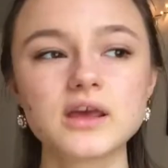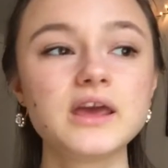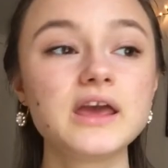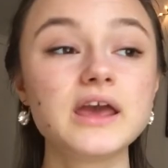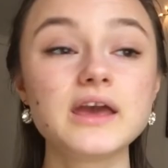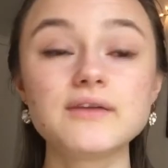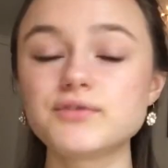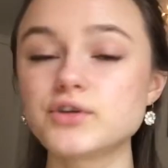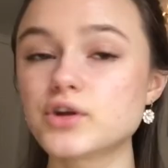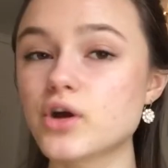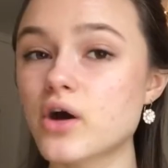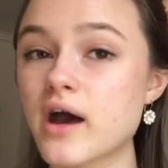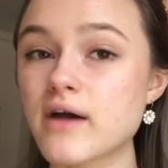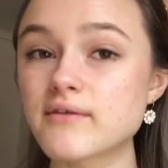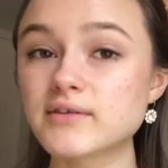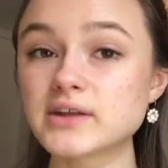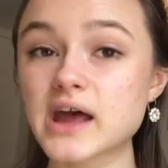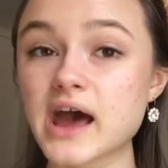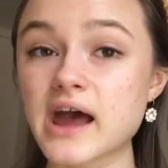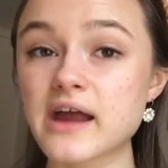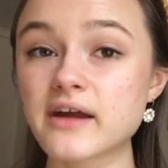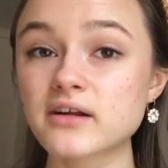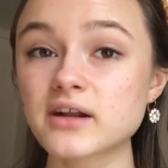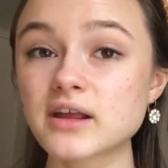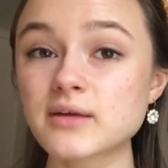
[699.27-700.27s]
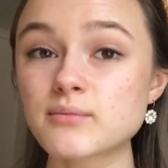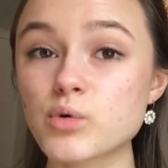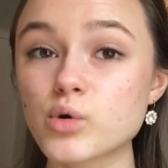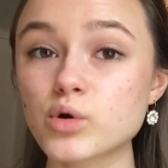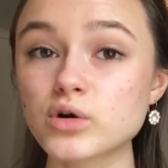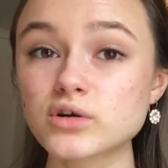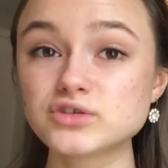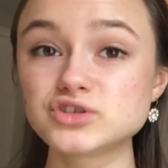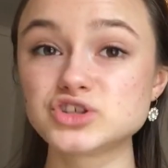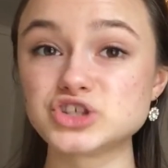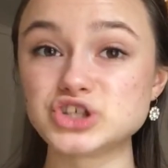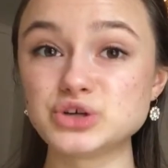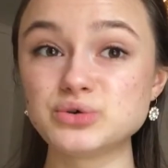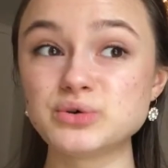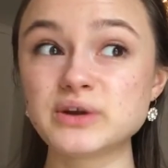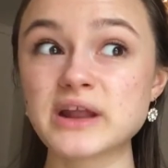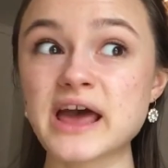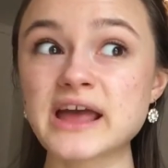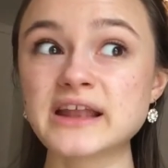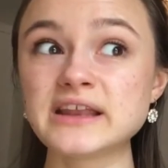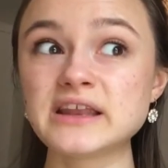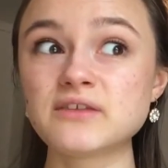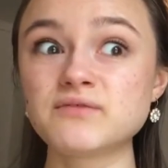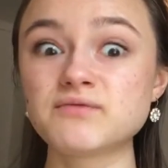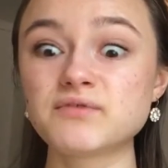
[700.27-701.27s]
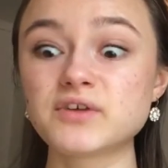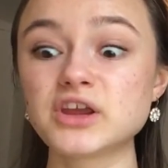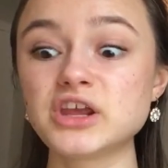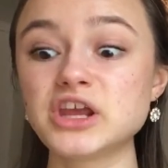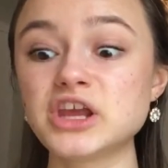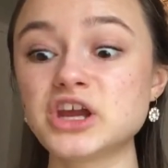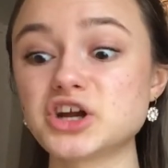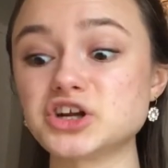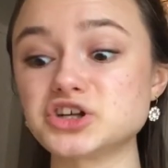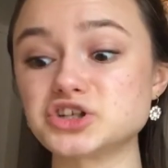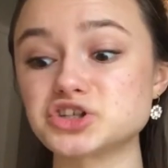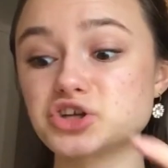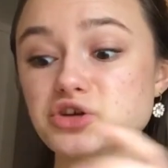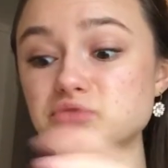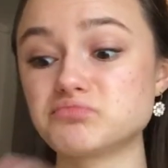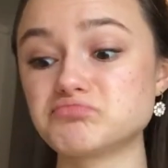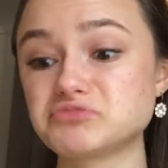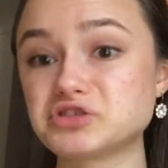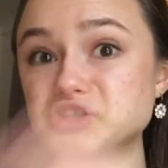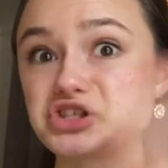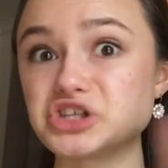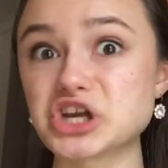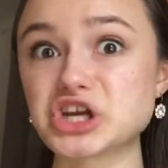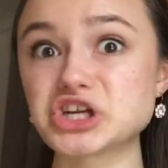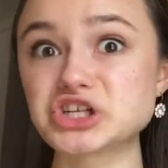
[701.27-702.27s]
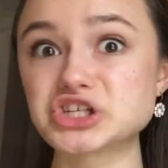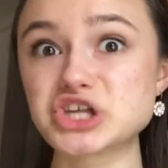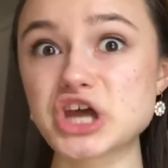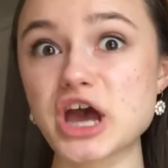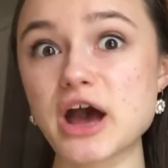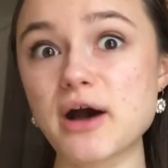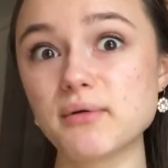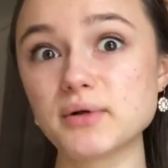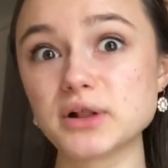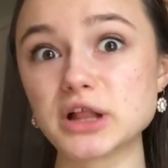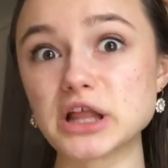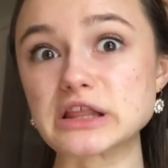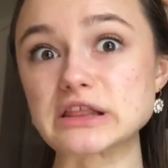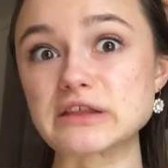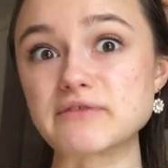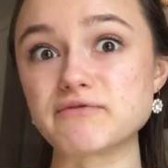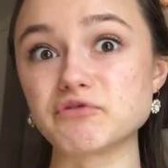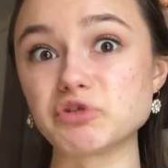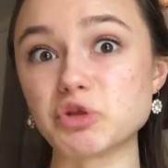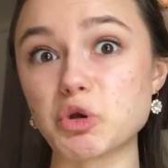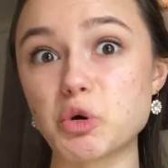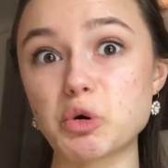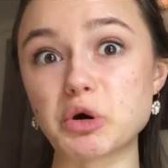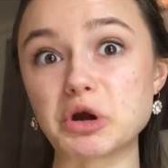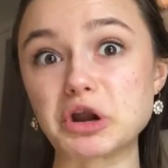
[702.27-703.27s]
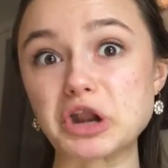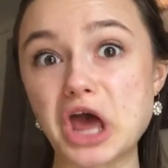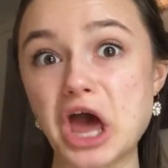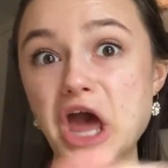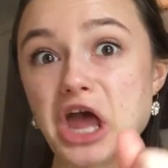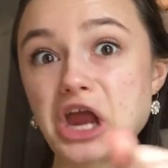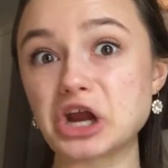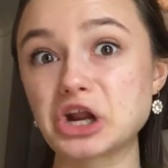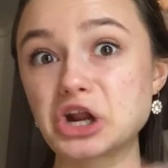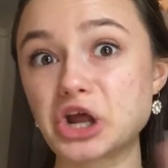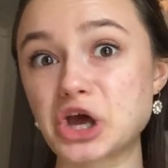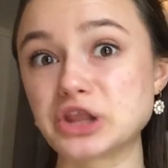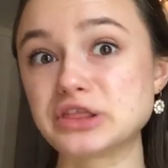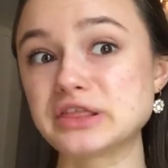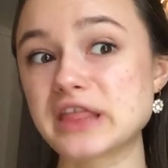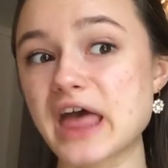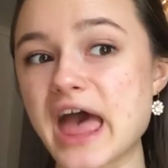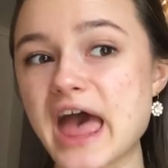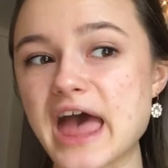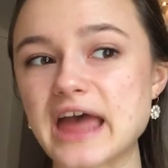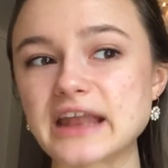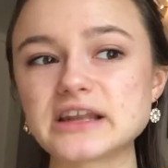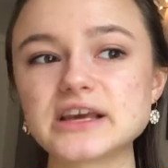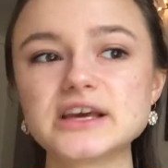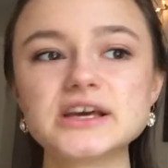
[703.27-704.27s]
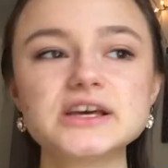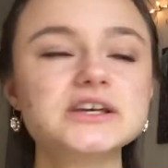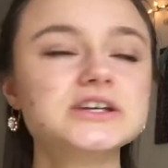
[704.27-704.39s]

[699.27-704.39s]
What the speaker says: If you don't have an ironing board, do what I did for years. Stick a towel on the floor and iron on that.